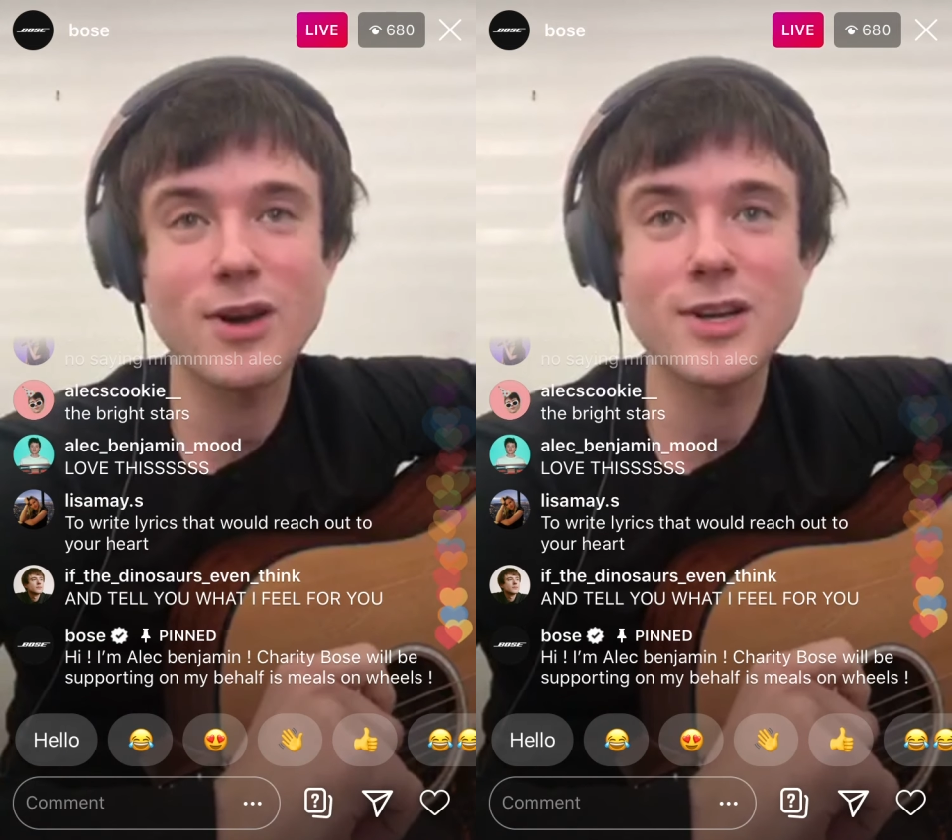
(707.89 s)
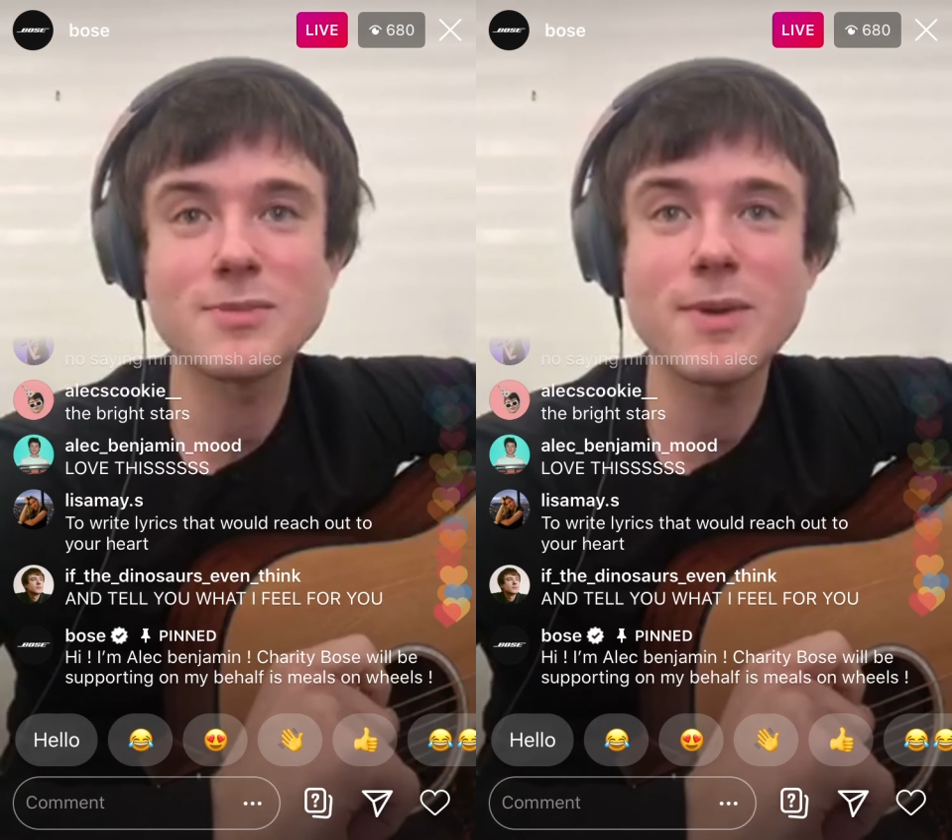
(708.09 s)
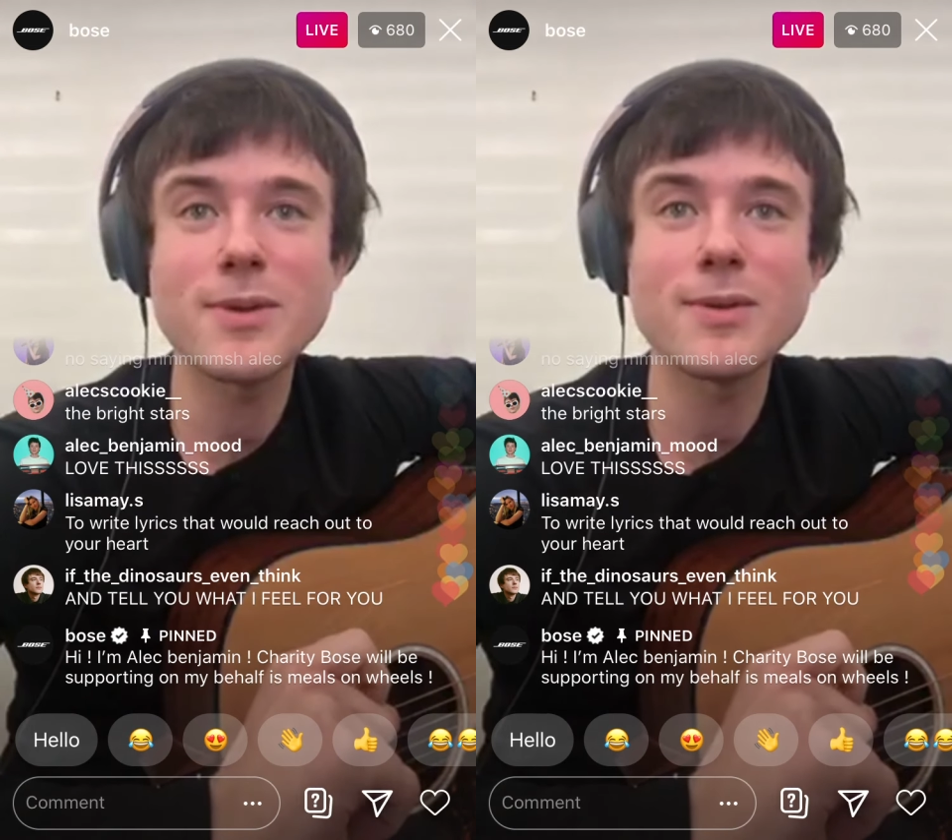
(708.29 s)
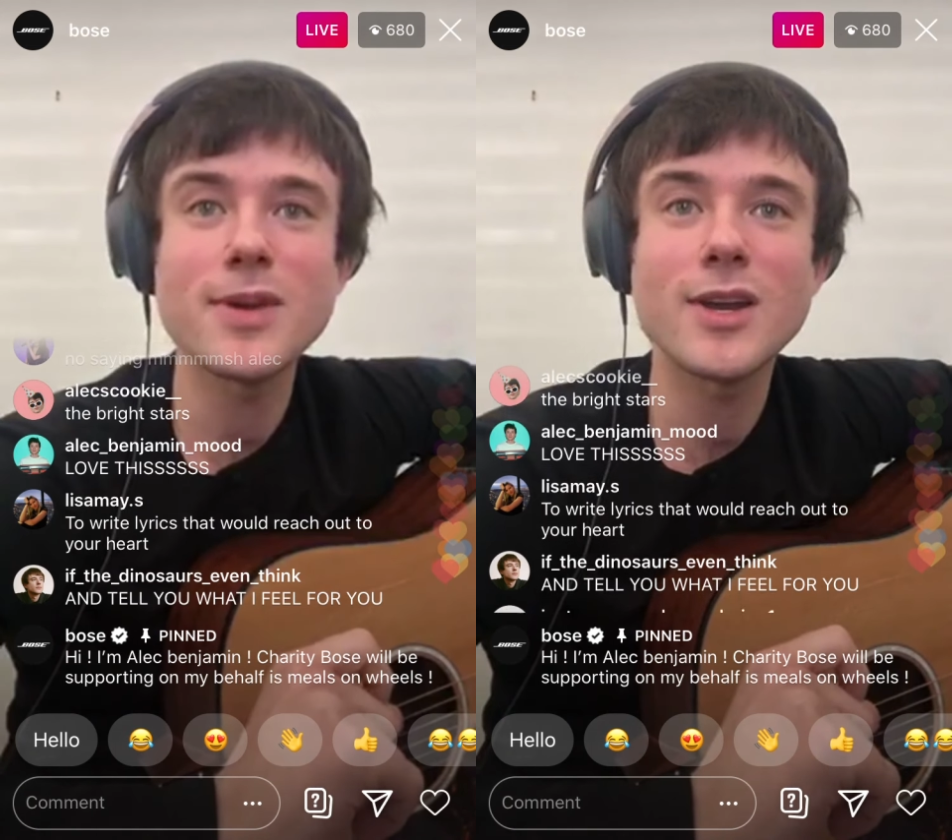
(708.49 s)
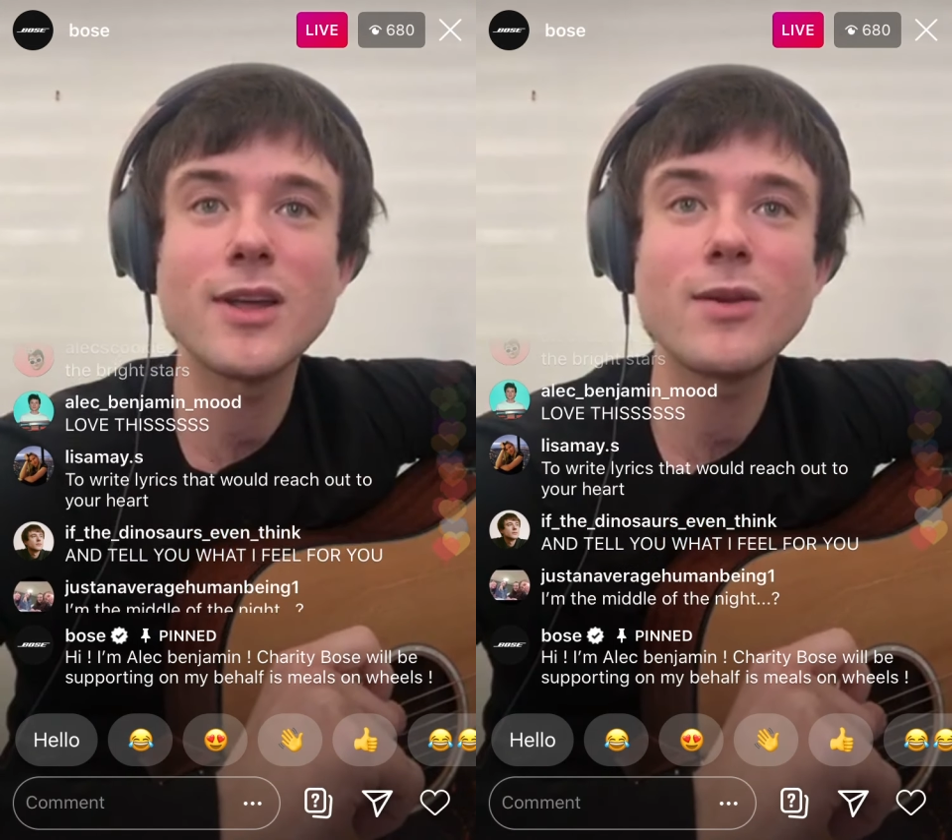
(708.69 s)
because maybe it could be
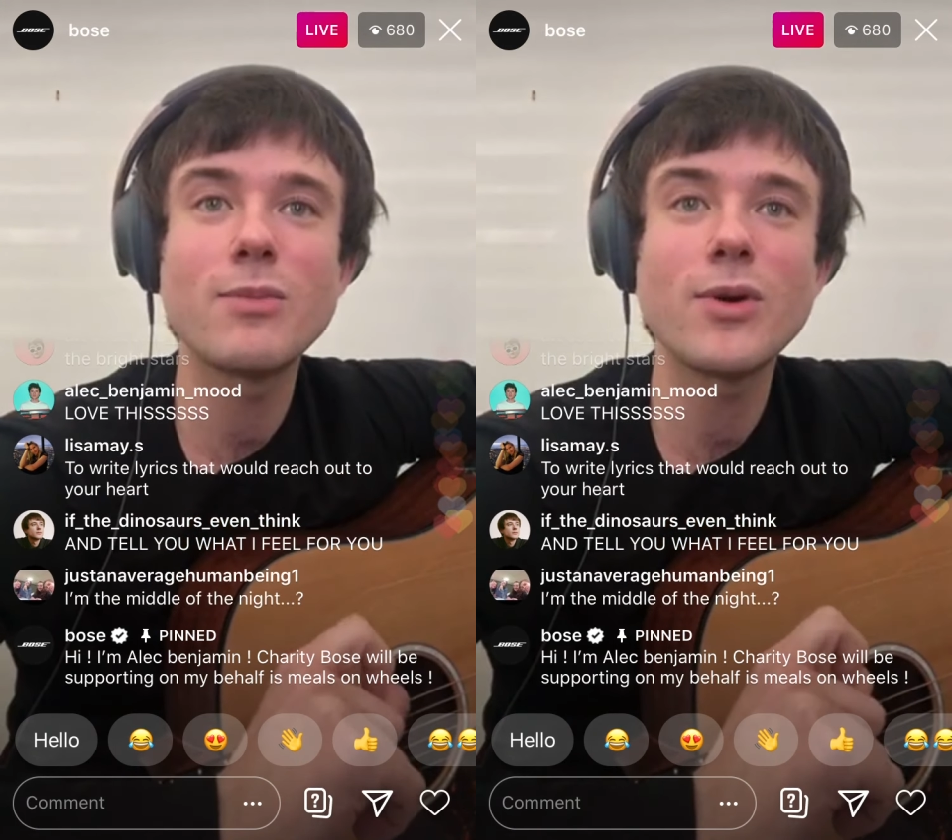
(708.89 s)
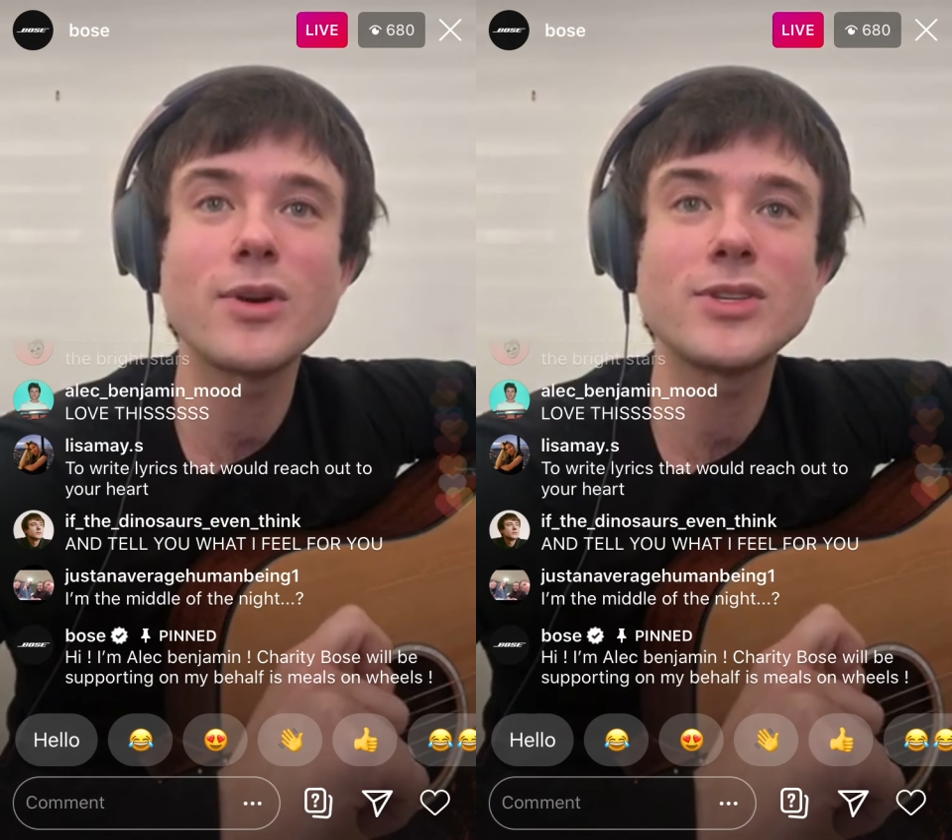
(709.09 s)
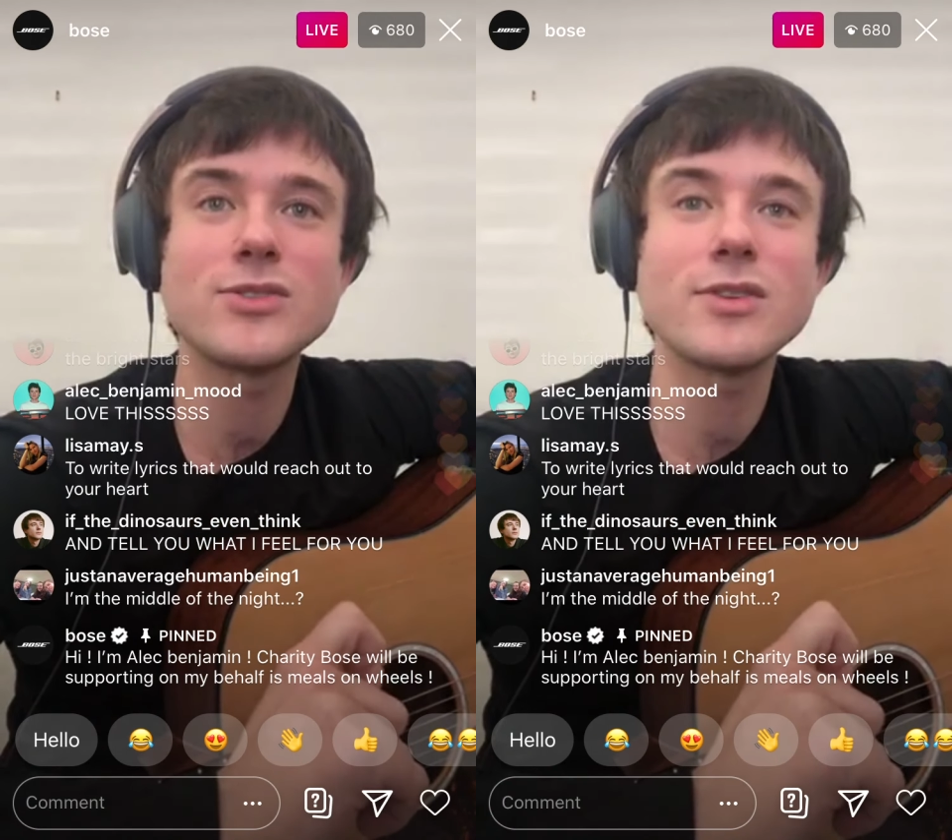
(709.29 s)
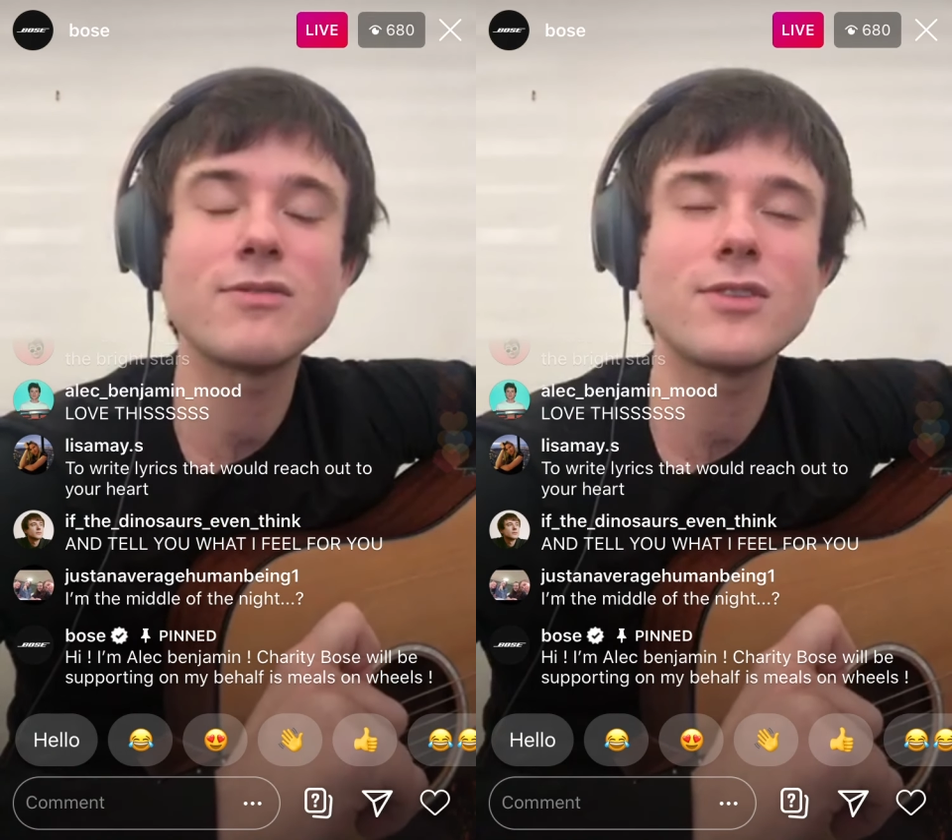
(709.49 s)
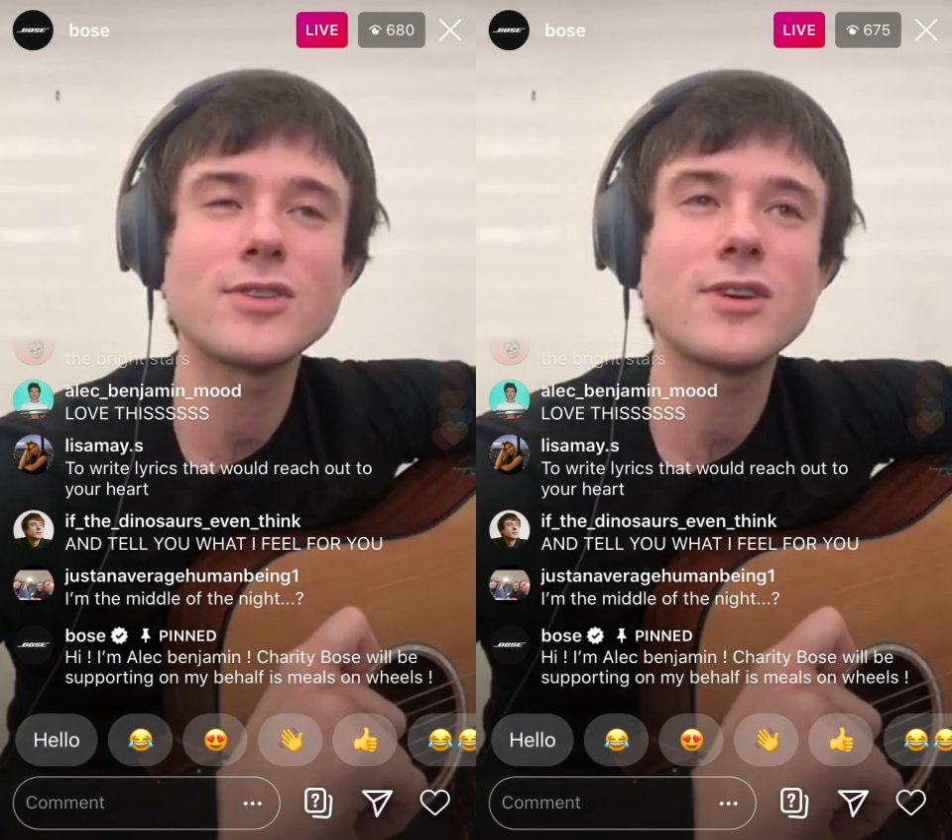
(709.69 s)
another broken string
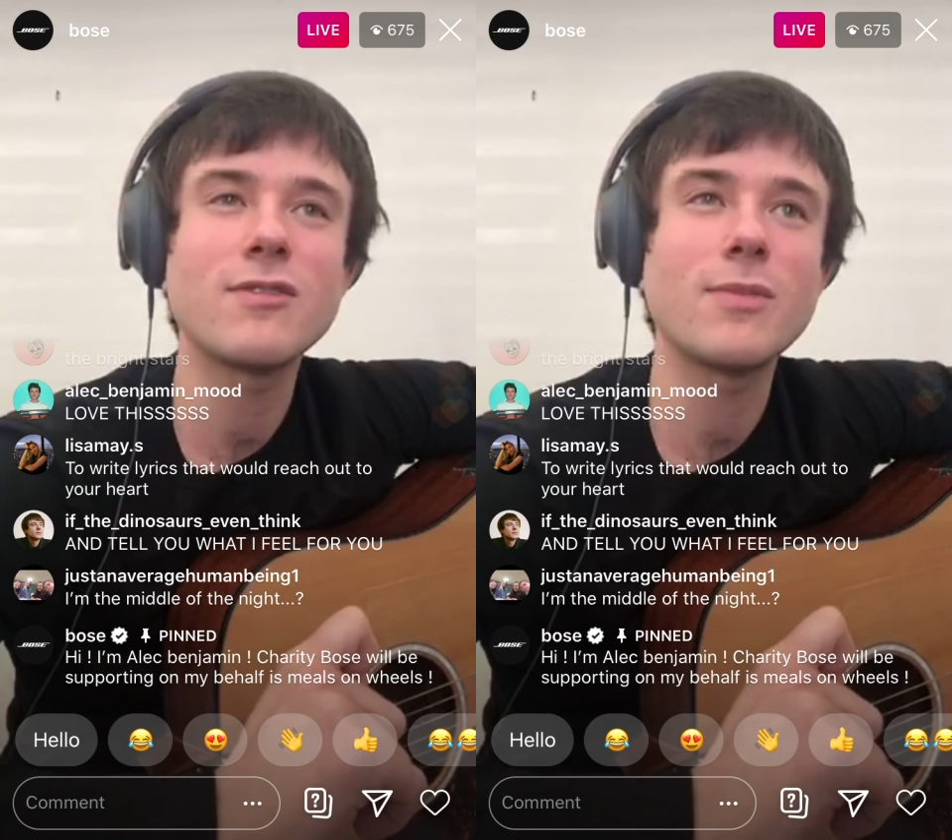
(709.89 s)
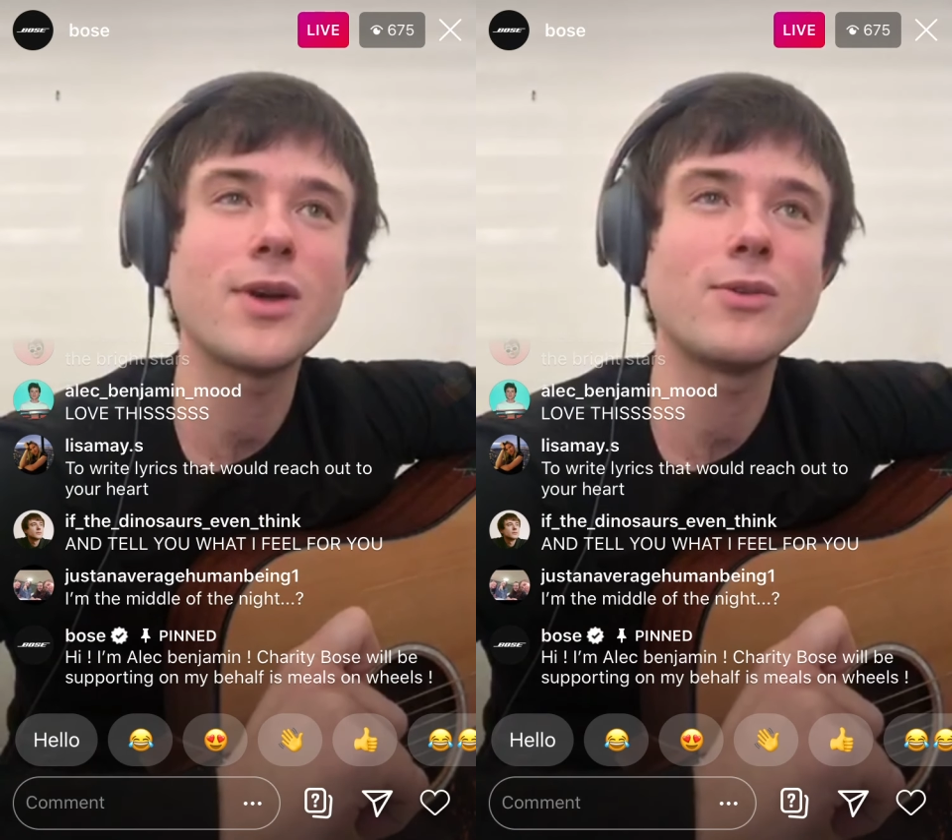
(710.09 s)
falls off my